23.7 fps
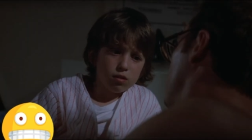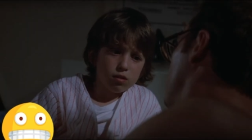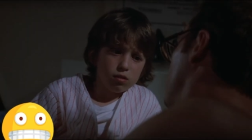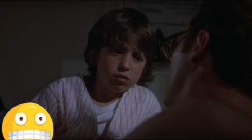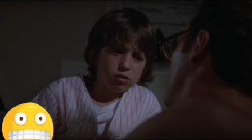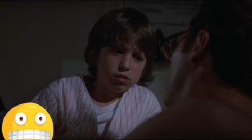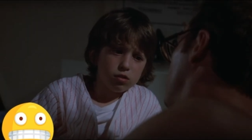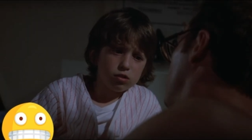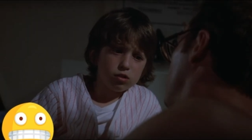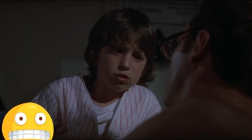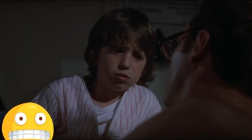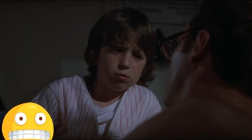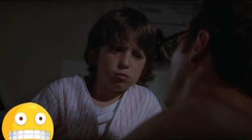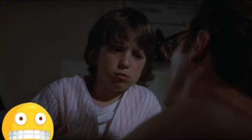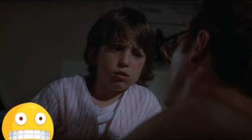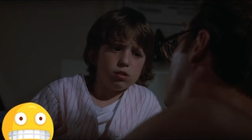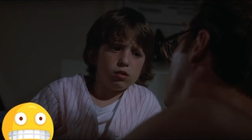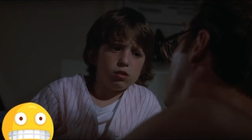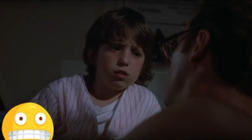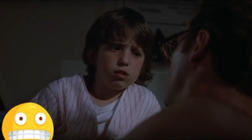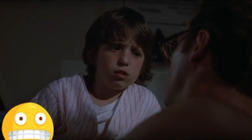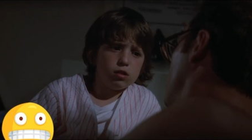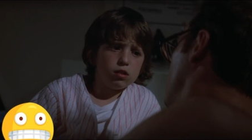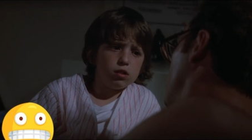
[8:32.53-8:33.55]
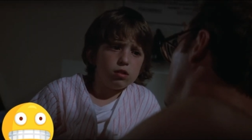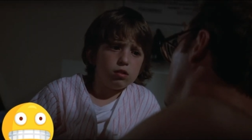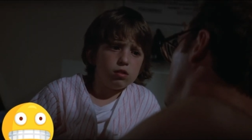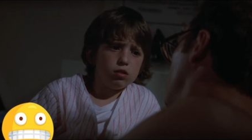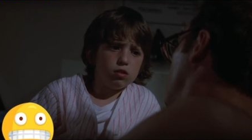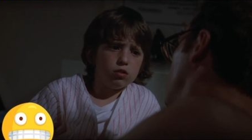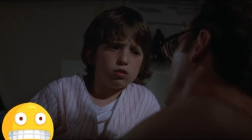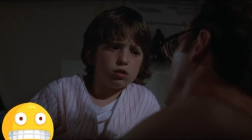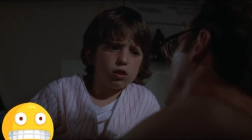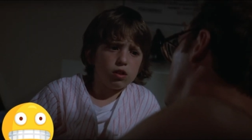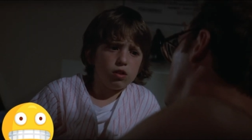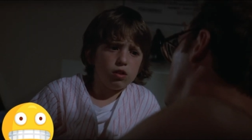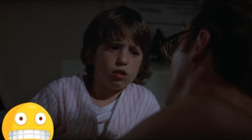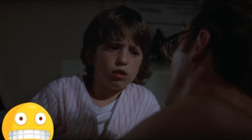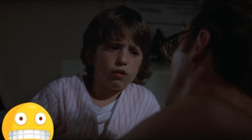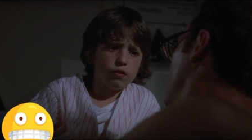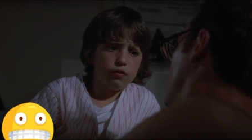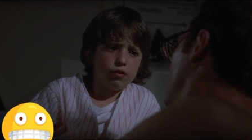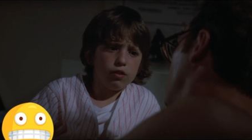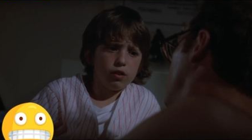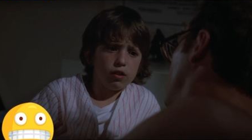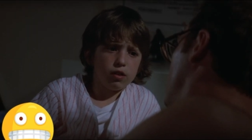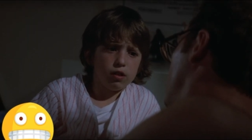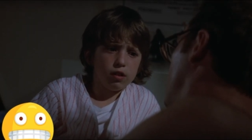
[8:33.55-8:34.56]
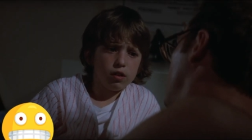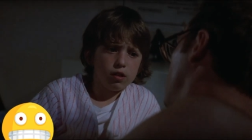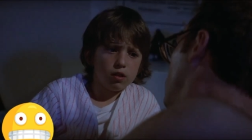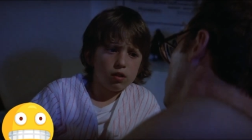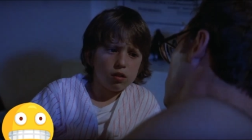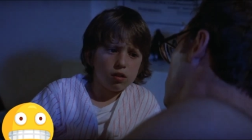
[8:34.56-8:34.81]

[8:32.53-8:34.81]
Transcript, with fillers: It looks at me. It knows I live here.